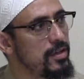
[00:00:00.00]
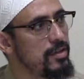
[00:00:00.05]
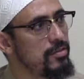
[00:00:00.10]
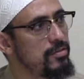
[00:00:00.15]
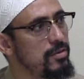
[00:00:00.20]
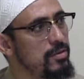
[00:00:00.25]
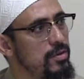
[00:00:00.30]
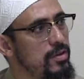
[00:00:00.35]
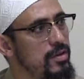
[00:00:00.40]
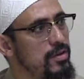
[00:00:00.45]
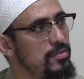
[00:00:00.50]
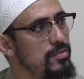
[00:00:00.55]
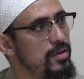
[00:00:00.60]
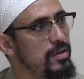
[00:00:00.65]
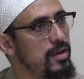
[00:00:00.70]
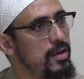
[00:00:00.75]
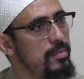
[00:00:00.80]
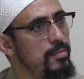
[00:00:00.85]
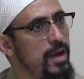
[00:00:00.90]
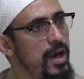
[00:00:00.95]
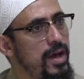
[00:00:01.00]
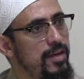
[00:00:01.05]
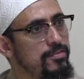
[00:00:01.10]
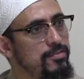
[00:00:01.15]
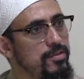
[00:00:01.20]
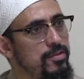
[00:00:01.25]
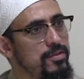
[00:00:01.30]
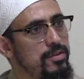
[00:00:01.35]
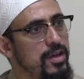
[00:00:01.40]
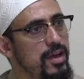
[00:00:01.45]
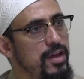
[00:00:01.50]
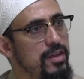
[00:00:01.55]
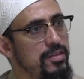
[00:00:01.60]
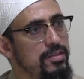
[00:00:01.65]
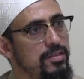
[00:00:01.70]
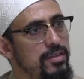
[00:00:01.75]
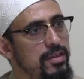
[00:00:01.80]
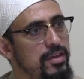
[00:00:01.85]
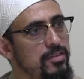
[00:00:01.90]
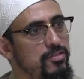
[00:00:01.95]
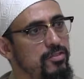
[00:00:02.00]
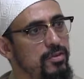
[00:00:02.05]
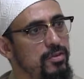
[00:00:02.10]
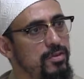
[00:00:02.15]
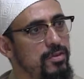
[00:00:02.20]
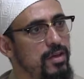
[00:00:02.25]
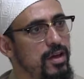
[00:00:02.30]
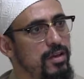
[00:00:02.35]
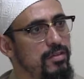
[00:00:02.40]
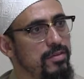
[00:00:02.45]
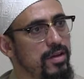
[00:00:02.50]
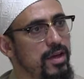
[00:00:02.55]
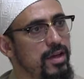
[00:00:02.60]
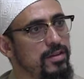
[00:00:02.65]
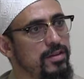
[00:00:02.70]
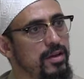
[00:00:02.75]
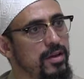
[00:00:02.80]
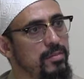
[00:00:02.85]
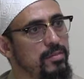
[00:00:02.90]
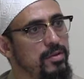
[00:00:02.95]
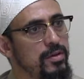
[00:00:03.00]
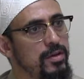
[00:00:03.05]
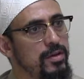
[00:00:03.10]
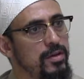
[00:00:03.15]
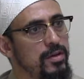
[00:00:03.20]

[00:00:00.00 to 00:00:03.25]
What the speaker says: So even after death, they showed a lot of adab